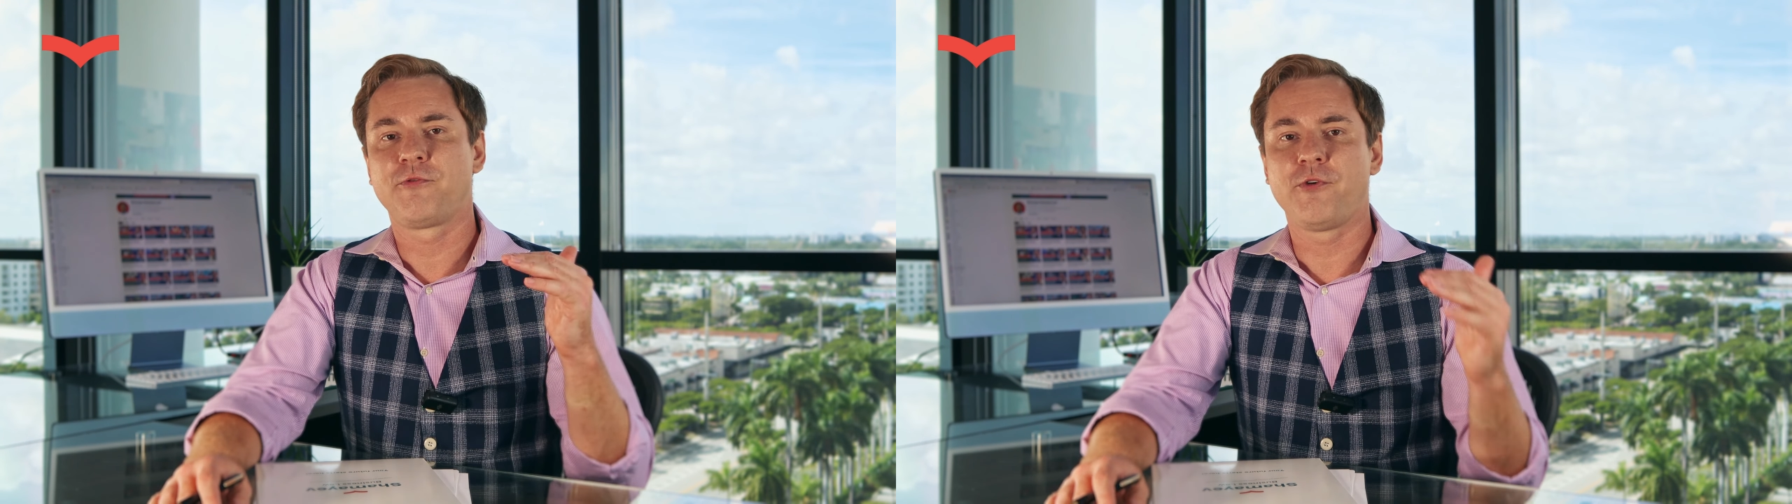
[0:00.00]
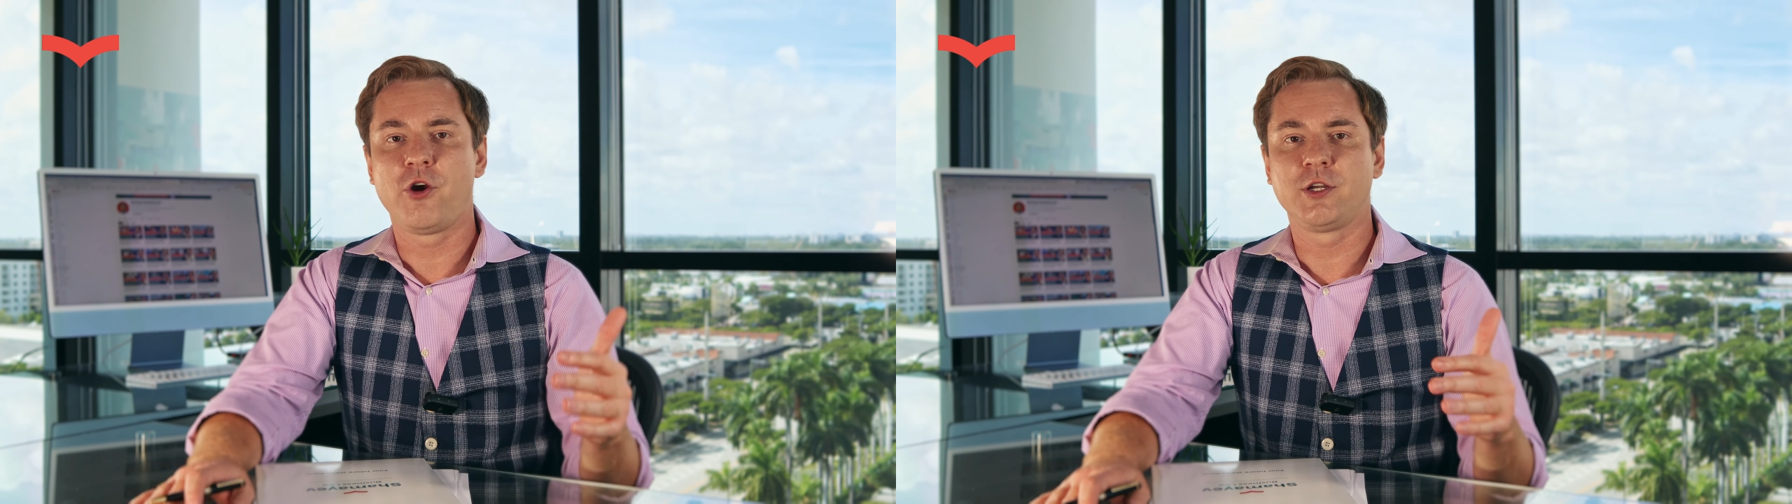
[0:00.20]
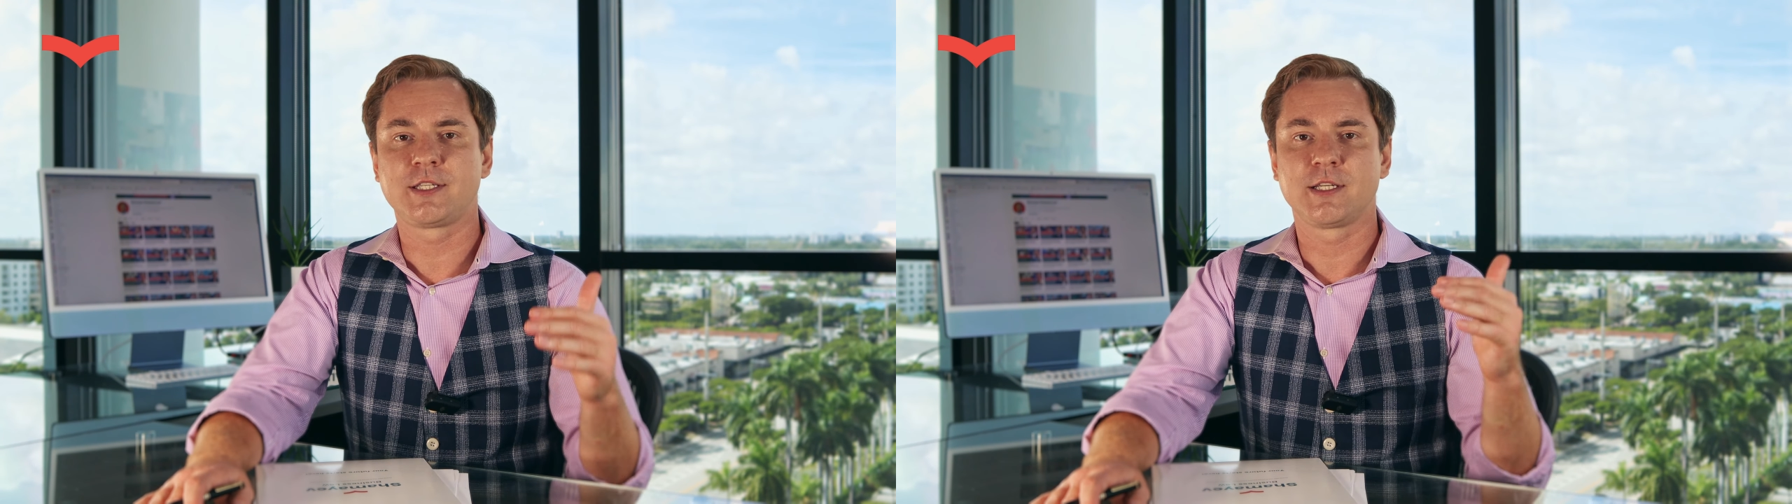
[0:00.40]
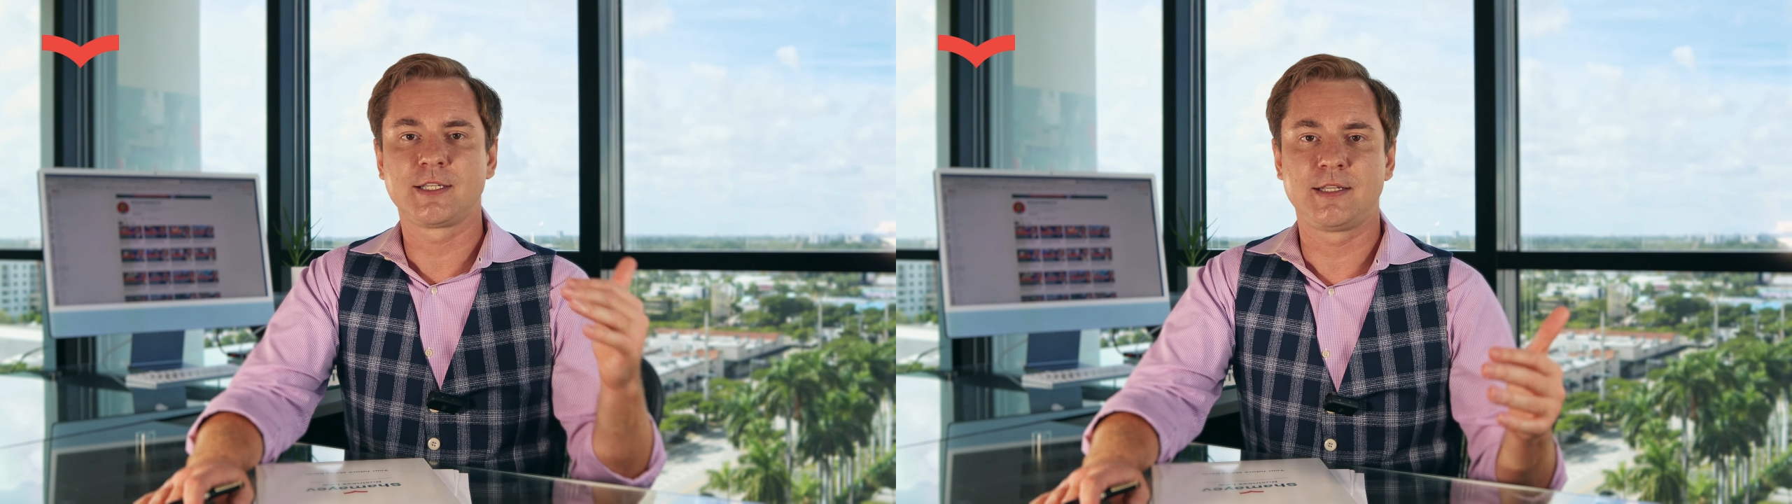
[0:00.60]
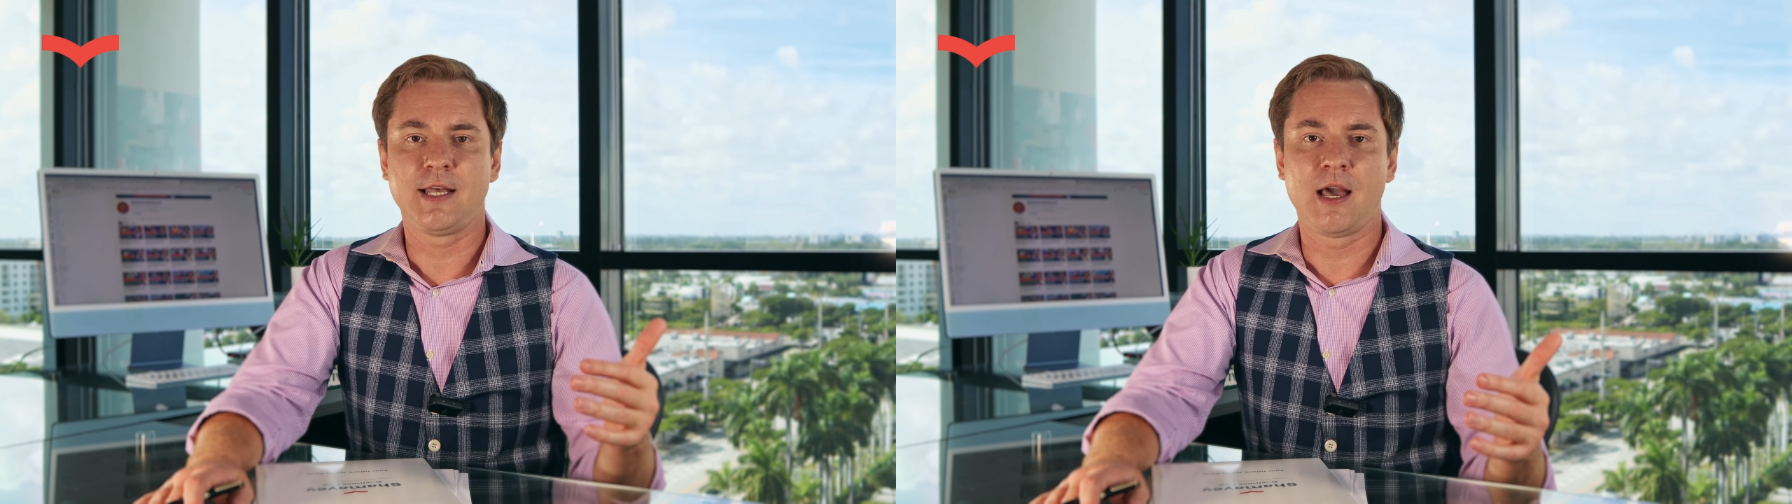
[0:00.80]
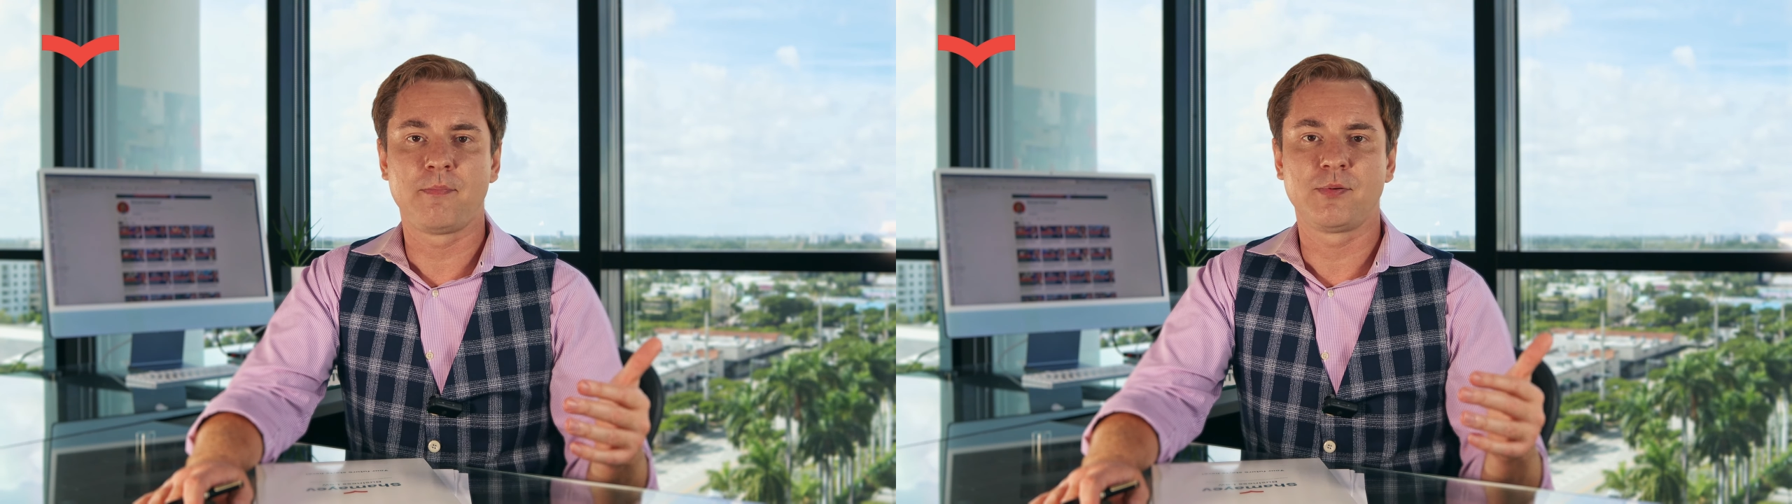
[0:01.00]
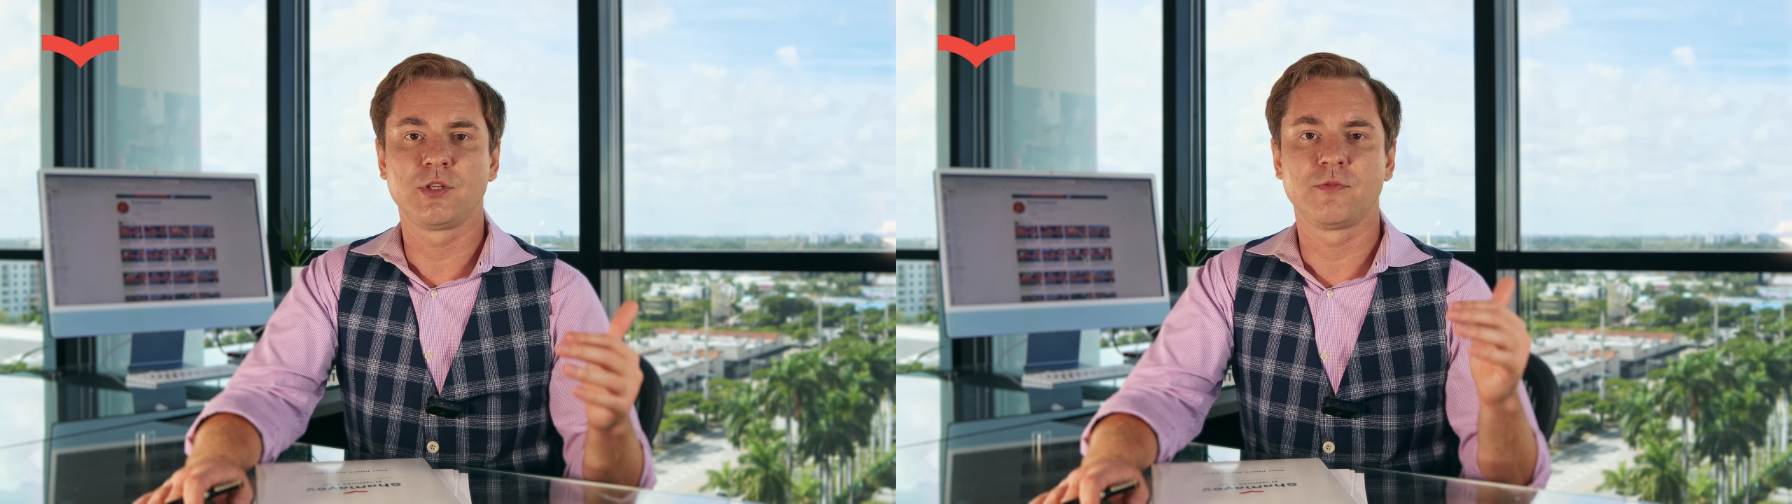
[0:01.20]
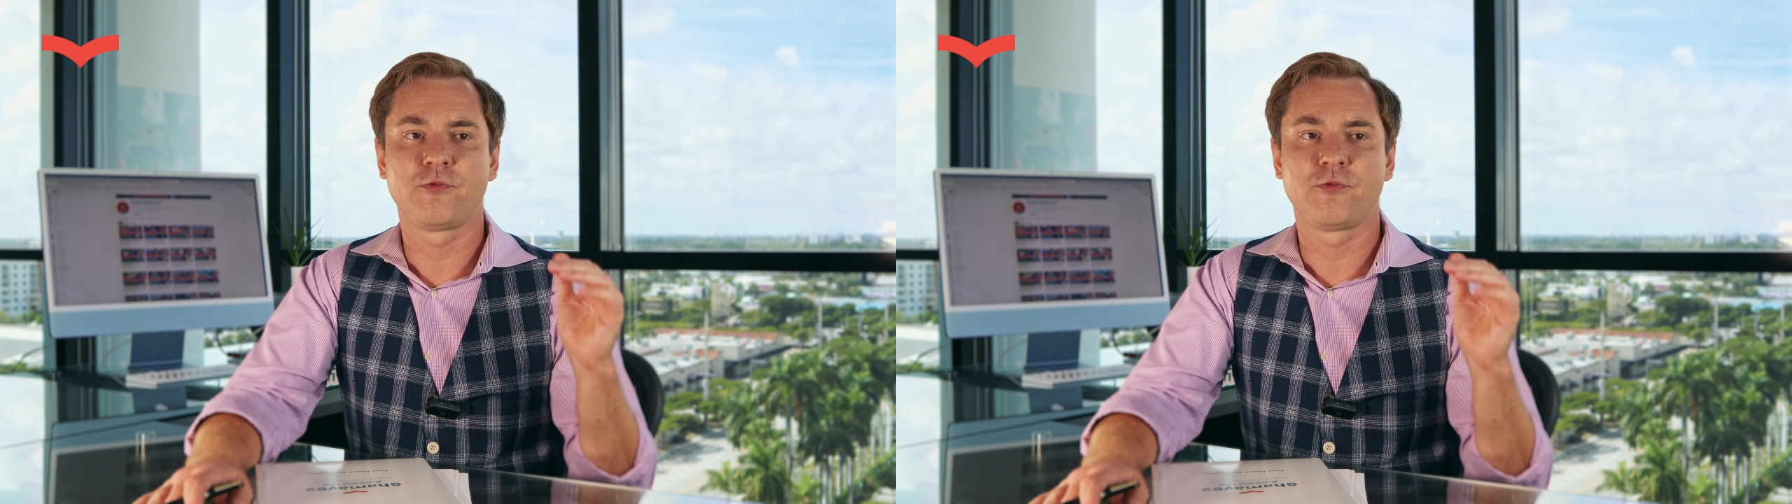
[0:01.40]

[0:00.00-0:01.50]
first step,